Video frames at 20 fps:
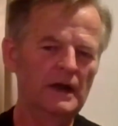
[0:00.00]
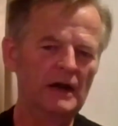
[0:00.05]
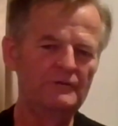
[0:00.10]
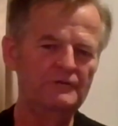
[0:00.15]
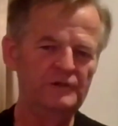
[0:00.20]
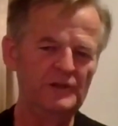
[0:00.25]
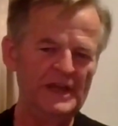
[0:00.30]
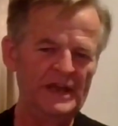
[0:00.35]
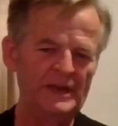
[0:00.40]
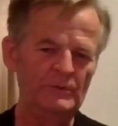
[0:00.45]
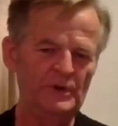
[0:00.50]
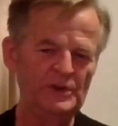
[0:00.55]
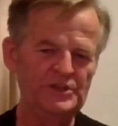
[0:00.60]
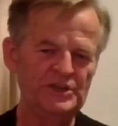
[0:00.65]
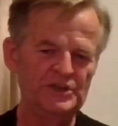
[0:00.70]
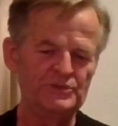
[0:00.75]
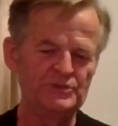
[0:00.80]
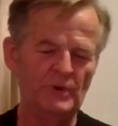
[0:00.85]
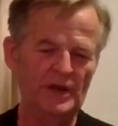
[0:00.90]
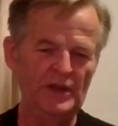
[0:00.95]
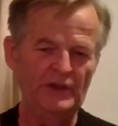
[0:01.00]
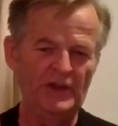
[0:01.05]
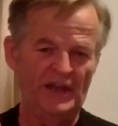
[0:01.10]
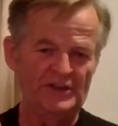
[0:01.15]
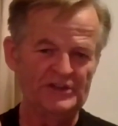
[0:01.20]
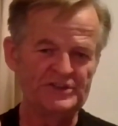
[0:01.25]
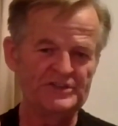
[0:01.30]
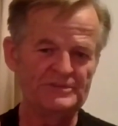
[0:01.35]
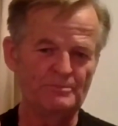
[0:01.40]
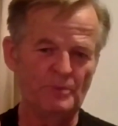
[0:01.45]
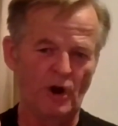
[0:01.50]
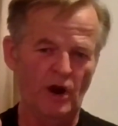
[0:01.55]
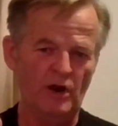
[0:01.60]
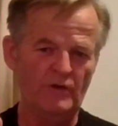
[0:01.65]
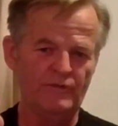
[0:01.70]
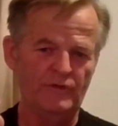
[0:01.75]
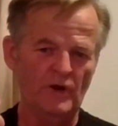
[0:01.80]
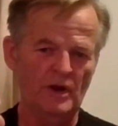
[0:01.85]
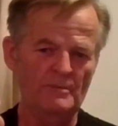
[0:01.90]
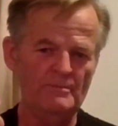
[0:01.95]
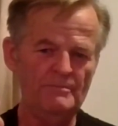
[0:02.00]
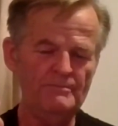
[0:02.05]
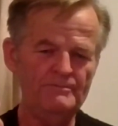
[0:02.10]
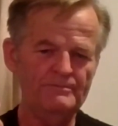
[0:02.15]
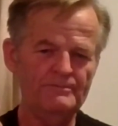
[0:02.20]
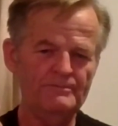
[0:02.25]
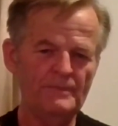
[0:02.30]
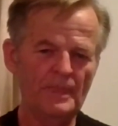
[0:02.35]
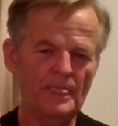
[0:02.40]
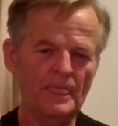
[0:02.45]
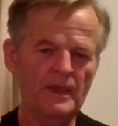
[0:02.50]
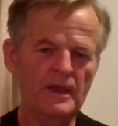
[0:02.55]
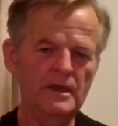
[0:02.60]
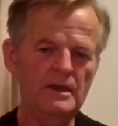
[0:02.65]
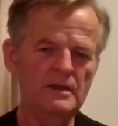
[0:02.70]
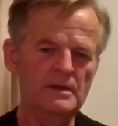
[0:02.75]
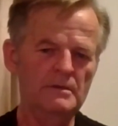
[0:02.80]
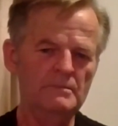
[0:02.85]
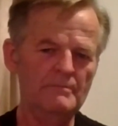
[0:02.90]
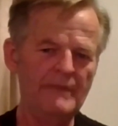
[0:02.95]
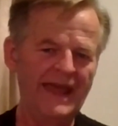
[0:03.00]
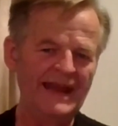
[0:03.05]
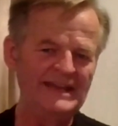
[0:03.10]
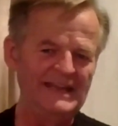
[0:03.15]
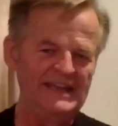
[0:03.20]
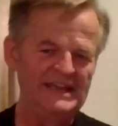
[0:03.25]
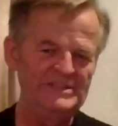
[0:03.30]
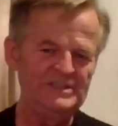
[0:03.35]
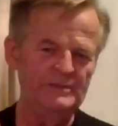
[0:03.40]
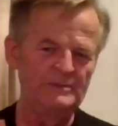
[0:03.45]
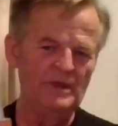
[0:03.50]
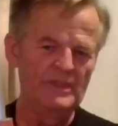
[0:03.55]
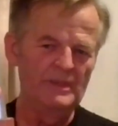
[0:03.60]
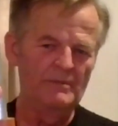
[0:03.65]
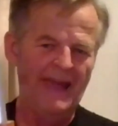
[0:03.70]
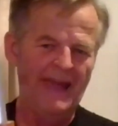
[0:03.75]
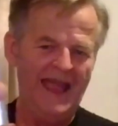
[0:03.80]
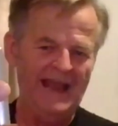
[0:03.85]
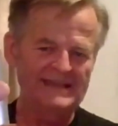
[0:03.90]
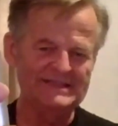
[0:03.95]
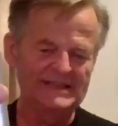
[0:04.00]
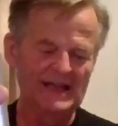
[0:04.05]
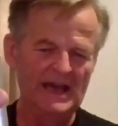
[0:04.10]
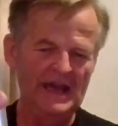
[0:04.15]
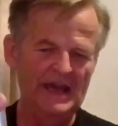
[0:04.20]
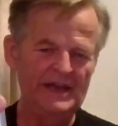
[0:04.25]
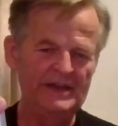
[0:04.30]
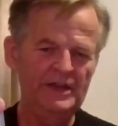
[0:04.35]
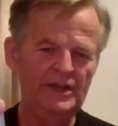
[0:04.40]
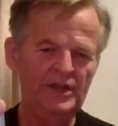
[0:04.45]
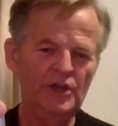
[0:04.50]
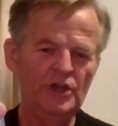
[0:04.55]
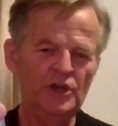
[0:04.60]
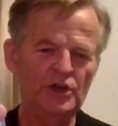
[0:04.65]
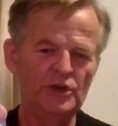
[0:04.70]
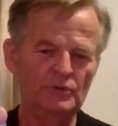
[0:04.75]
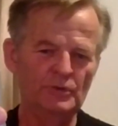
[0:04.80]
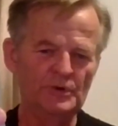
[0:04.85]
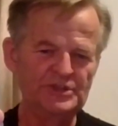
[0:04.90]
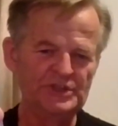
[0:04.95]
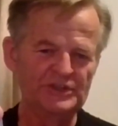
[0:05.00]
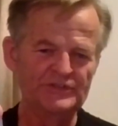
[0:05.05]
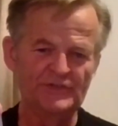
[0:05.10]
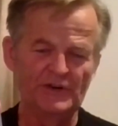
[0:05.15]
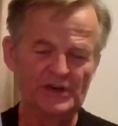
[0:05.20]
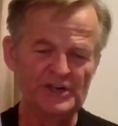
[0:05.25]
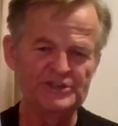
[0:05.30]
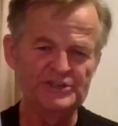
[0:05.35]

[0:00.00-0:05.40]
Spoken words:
flint, which is where you get spark from. Magnesium on the backside, which is very